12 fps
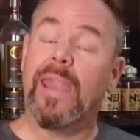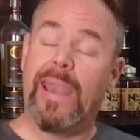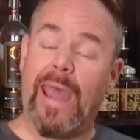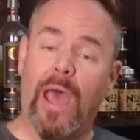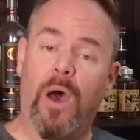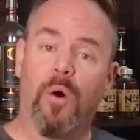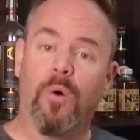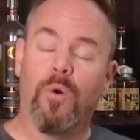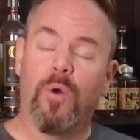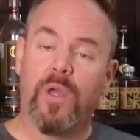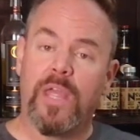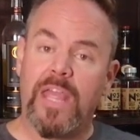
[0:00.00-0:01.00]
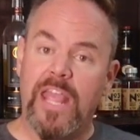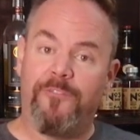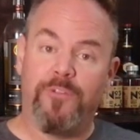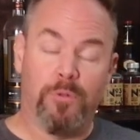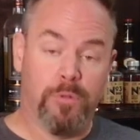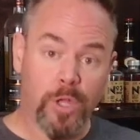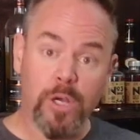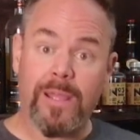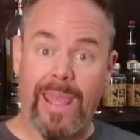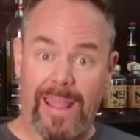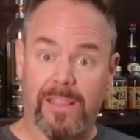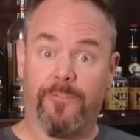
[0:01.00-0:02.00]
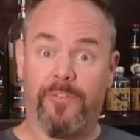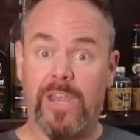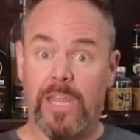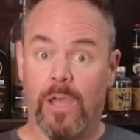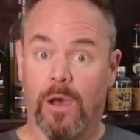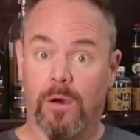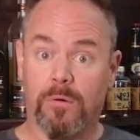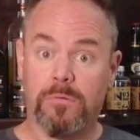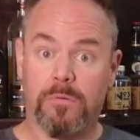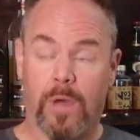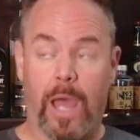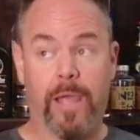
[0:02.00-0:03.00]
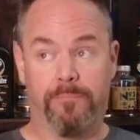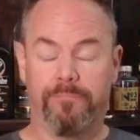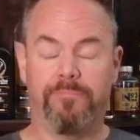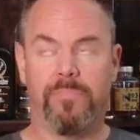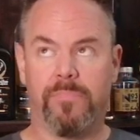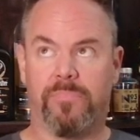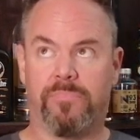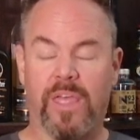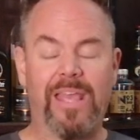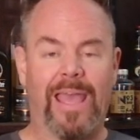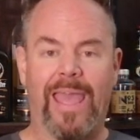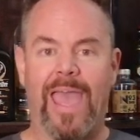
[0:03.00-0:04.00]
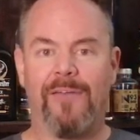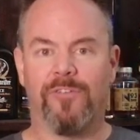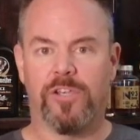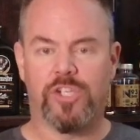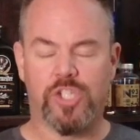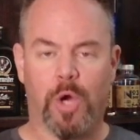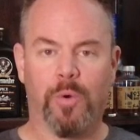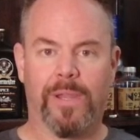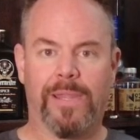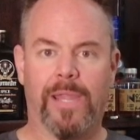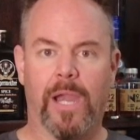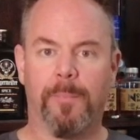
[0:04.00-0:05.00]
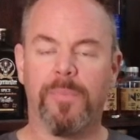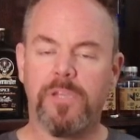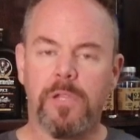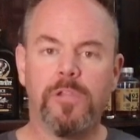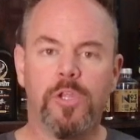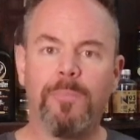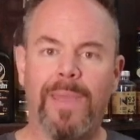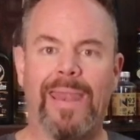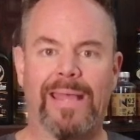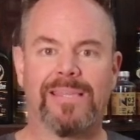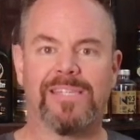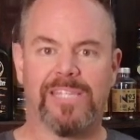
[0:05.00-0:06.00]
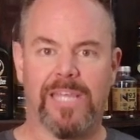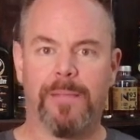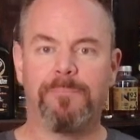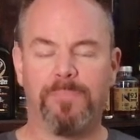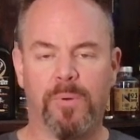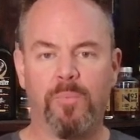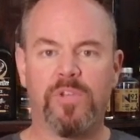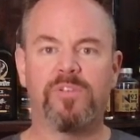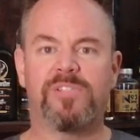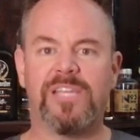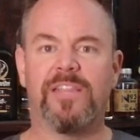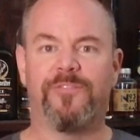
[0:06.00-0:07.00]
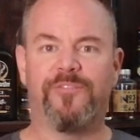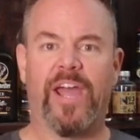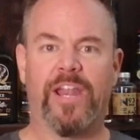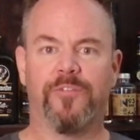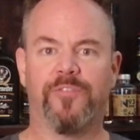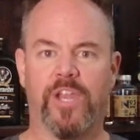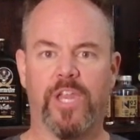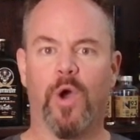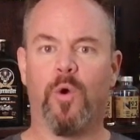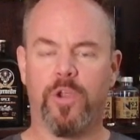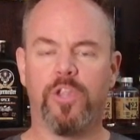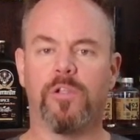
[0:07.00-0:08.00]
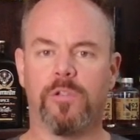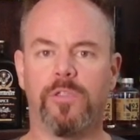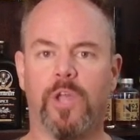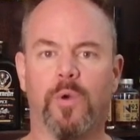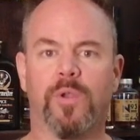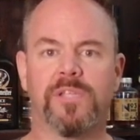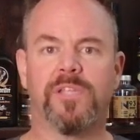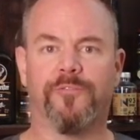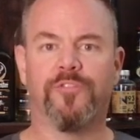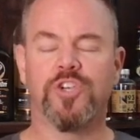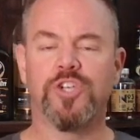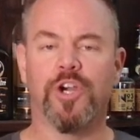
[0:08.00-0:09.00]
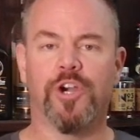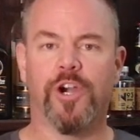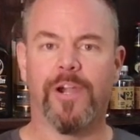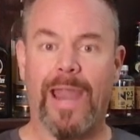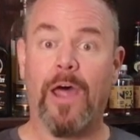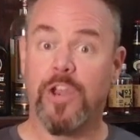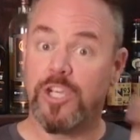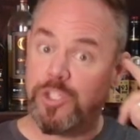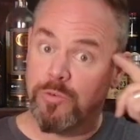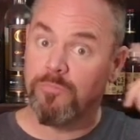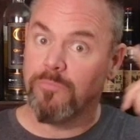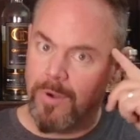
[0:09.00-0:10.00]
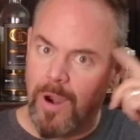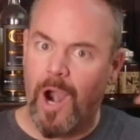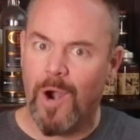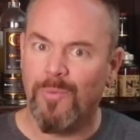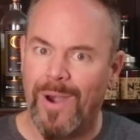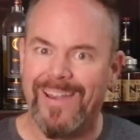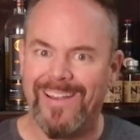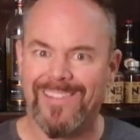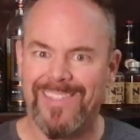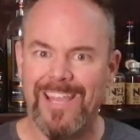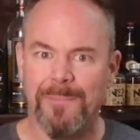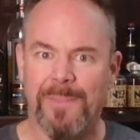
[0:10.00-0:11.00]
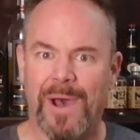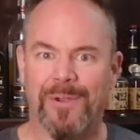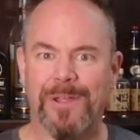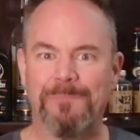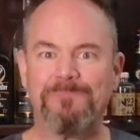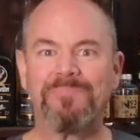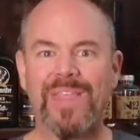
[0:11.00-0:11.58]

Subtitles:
Now, if you look at the video, I think I have it shown in there, but you may not see it. But when you see the final video, you'll notice it for sure now that you are ready to think about it.